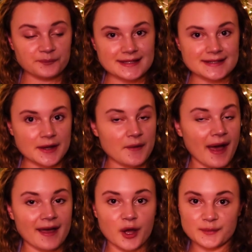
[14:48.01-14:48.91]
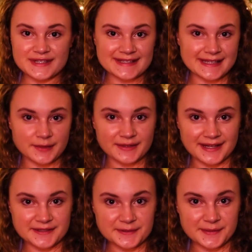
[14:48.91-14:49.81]
so I hope to see you
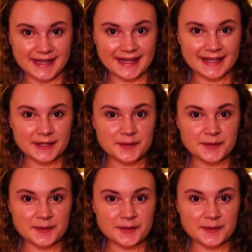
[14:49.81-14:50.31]
next week.